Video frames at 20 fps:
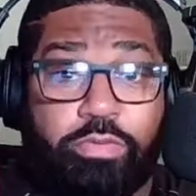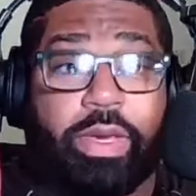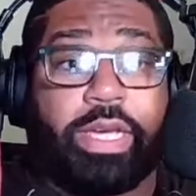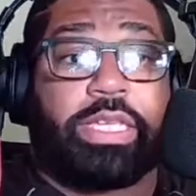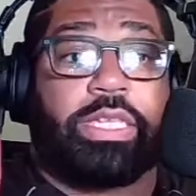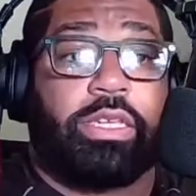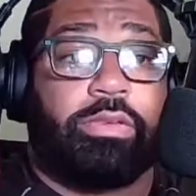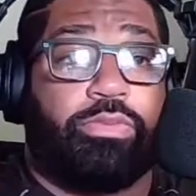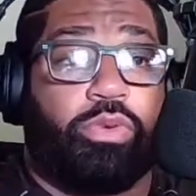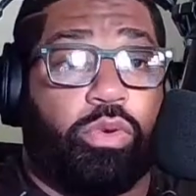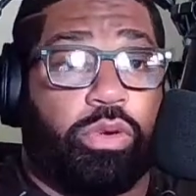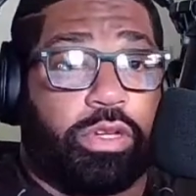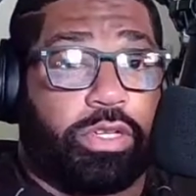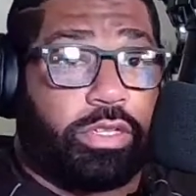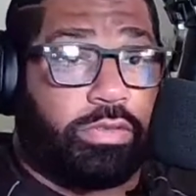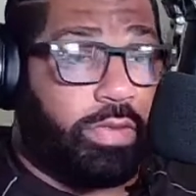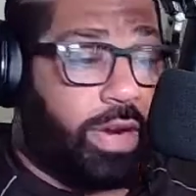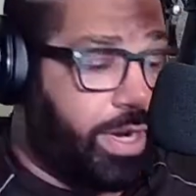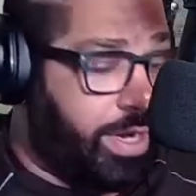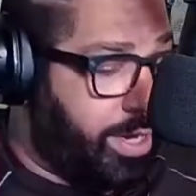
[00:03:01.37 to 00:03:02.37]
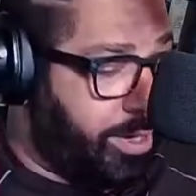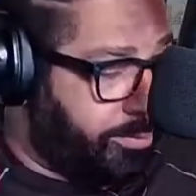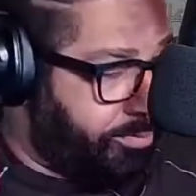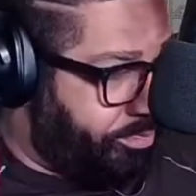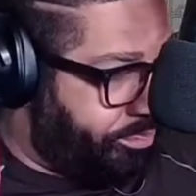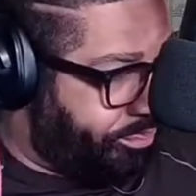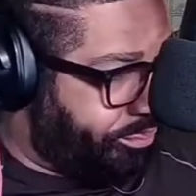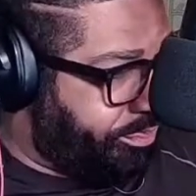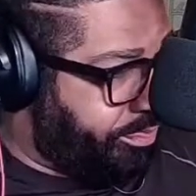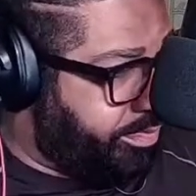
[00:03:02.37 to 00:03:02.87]
mixing boards right
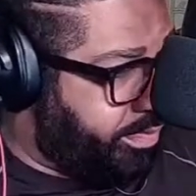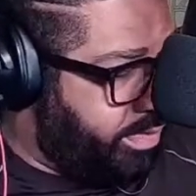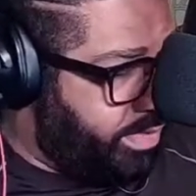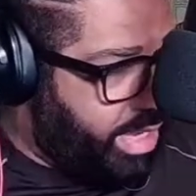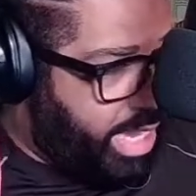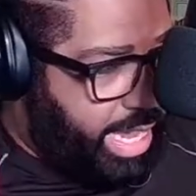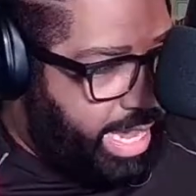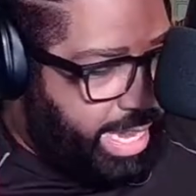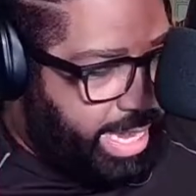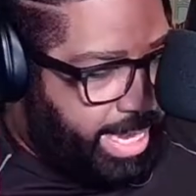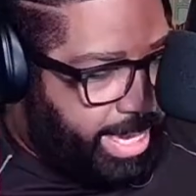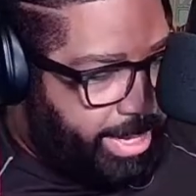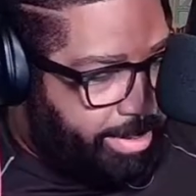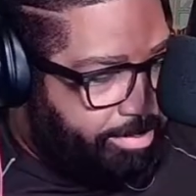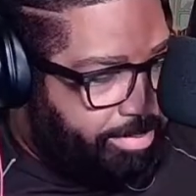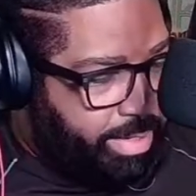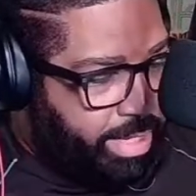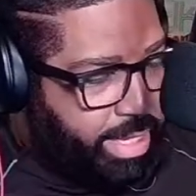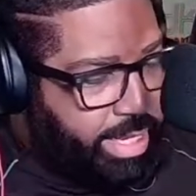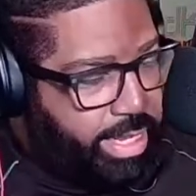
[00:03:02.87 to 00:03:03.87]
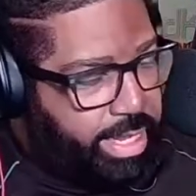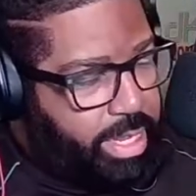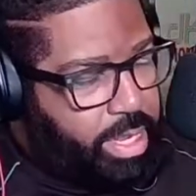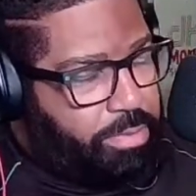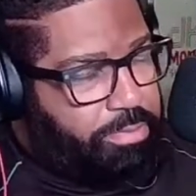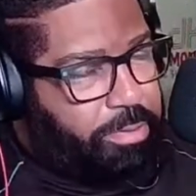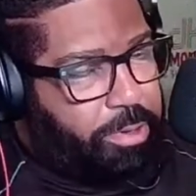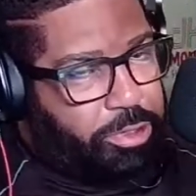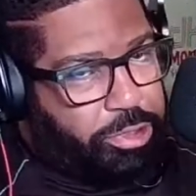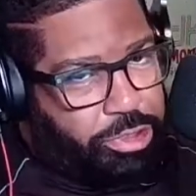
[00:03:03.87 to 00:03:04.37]
here. And
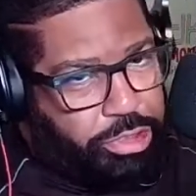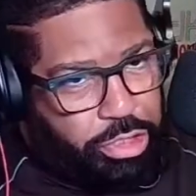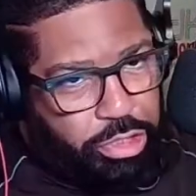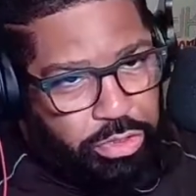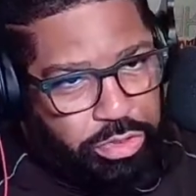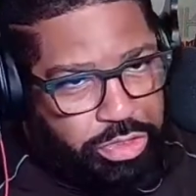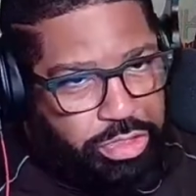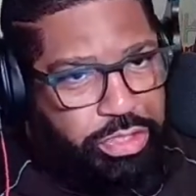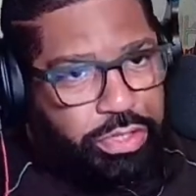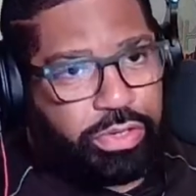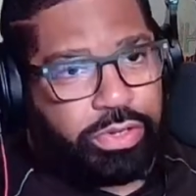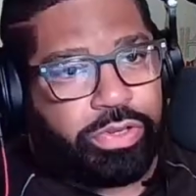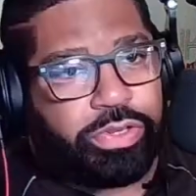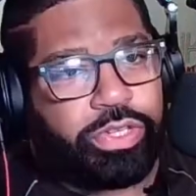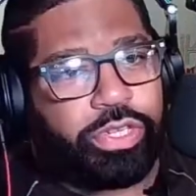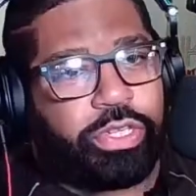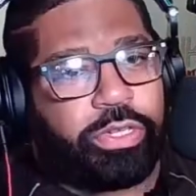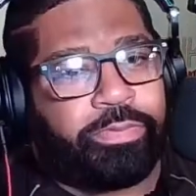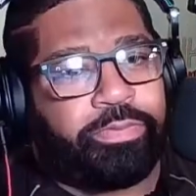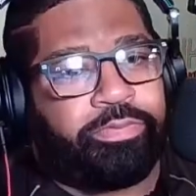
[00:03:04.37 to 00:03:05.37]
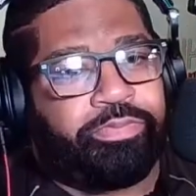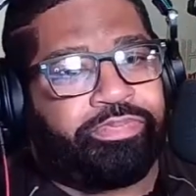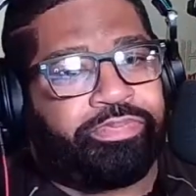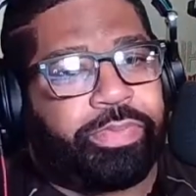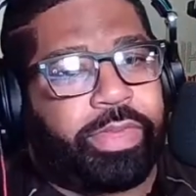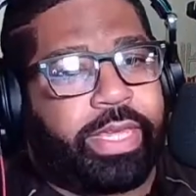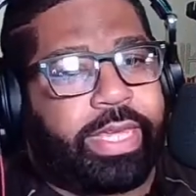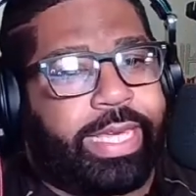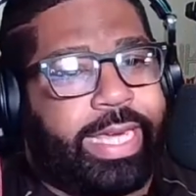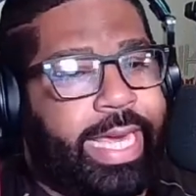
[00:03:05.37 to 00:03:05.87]
producers
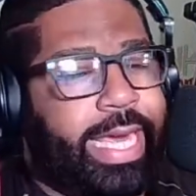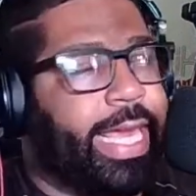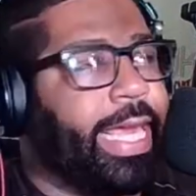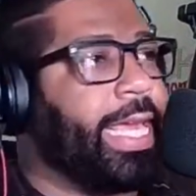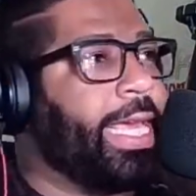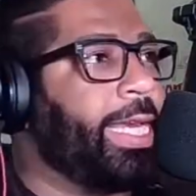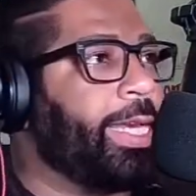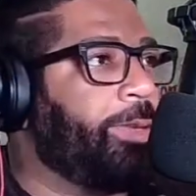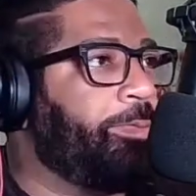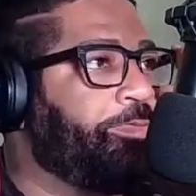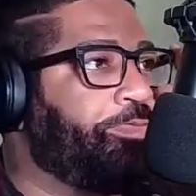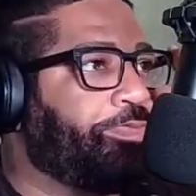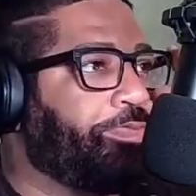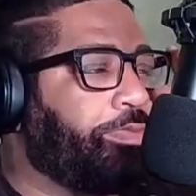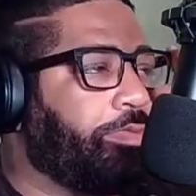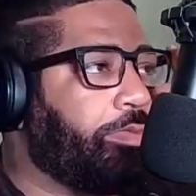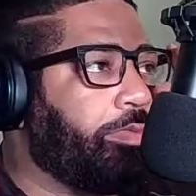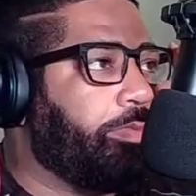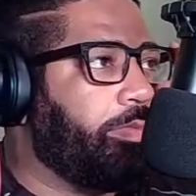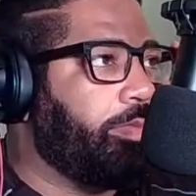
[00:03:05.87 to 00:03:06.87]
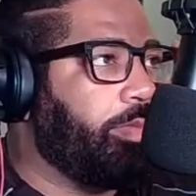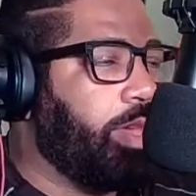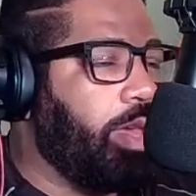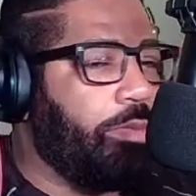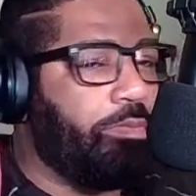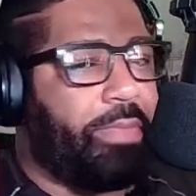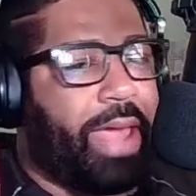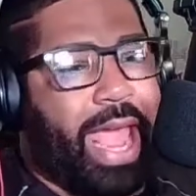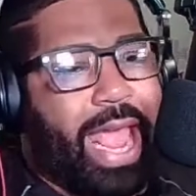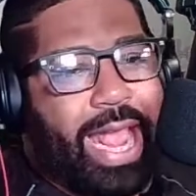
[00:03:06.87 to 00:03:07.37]
can
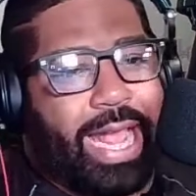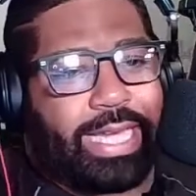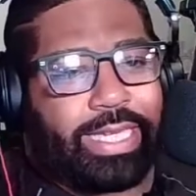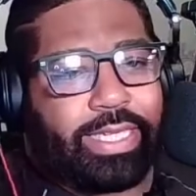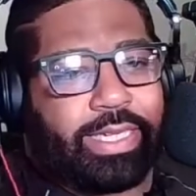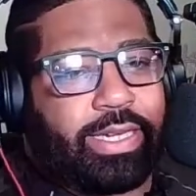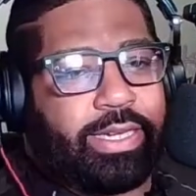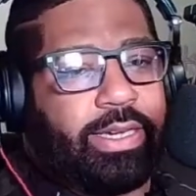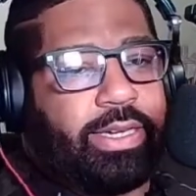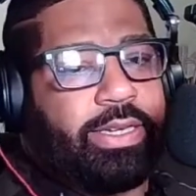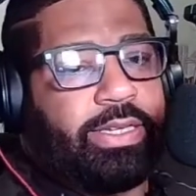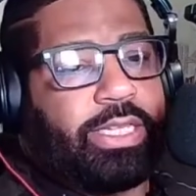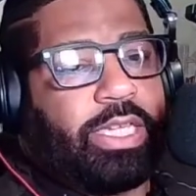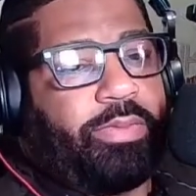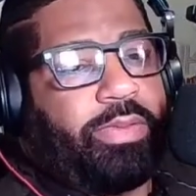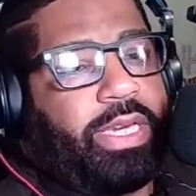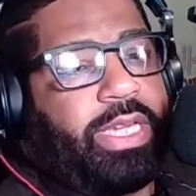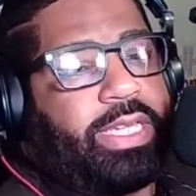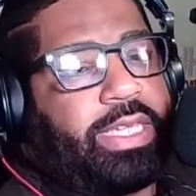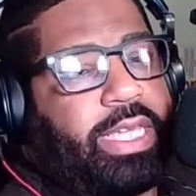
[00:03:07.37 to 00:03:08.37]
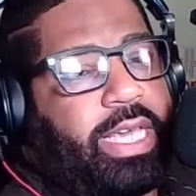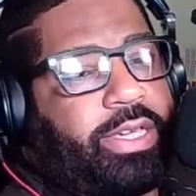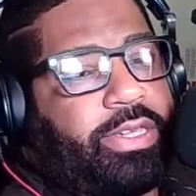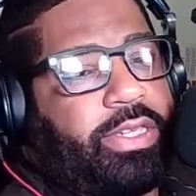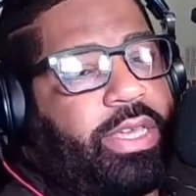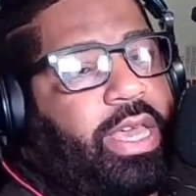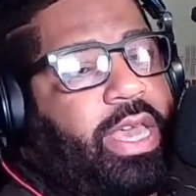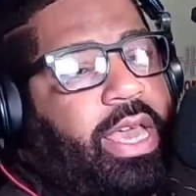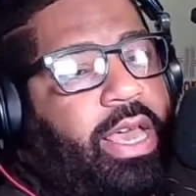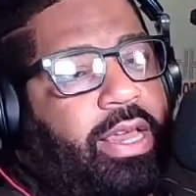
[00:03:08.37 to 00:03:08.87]
mask some of these
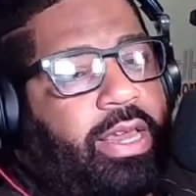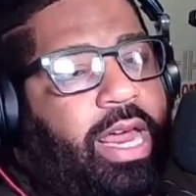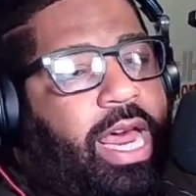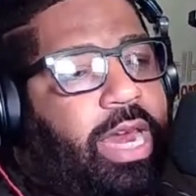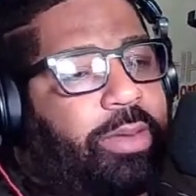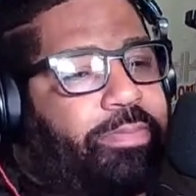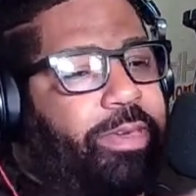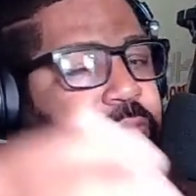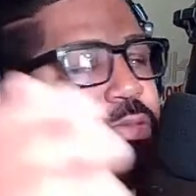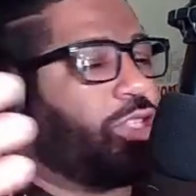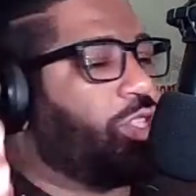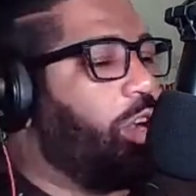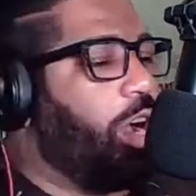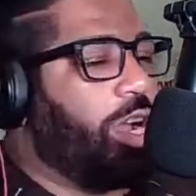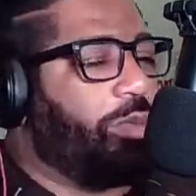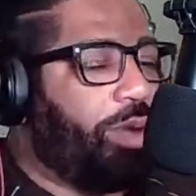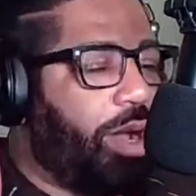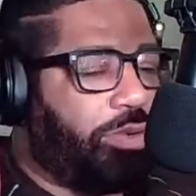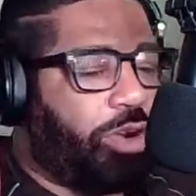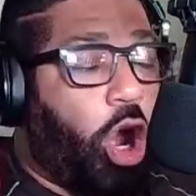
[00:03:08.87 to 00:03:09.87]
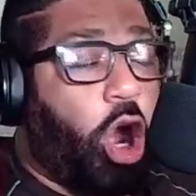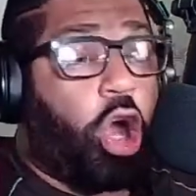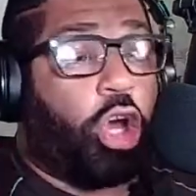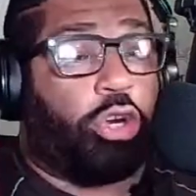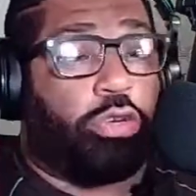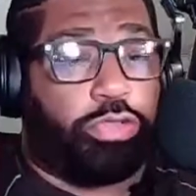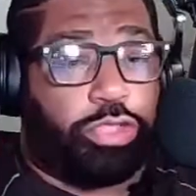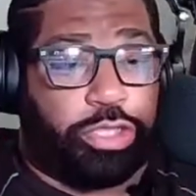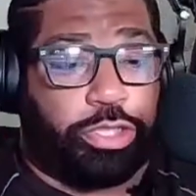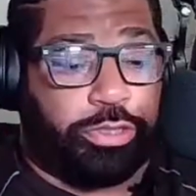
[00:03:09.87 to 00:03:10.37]
things. A lot of people talk about
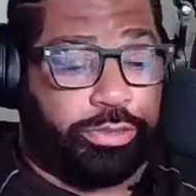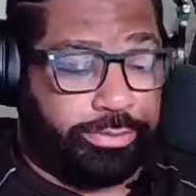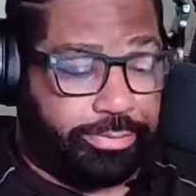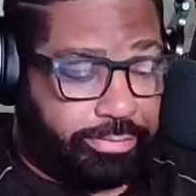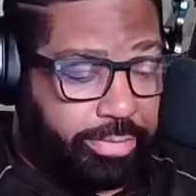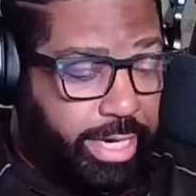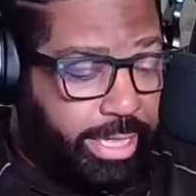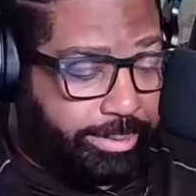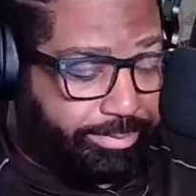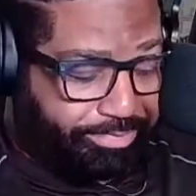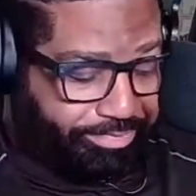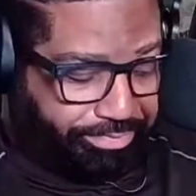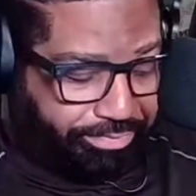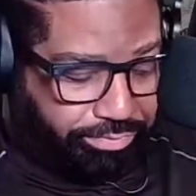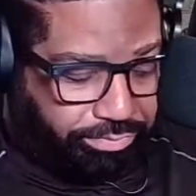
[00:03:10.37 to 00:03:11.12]
auto-tune, right?